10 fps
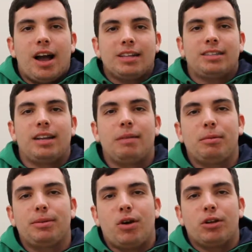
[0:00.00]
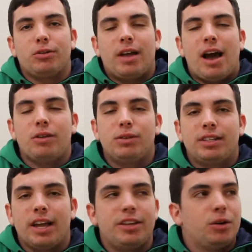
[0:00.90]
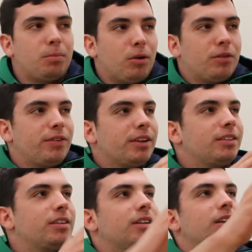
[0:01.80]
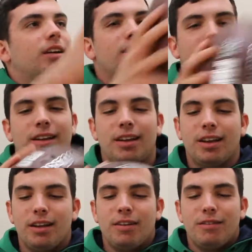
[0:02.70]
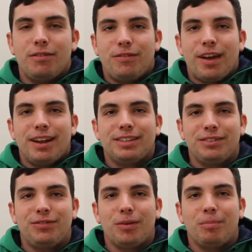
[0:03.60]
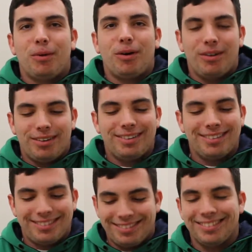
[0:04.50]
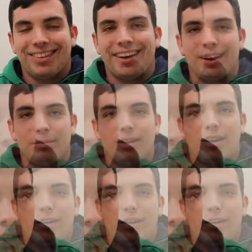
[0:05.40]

Guys, today I'm going to be talking how to set your perfect fantasy football lineup.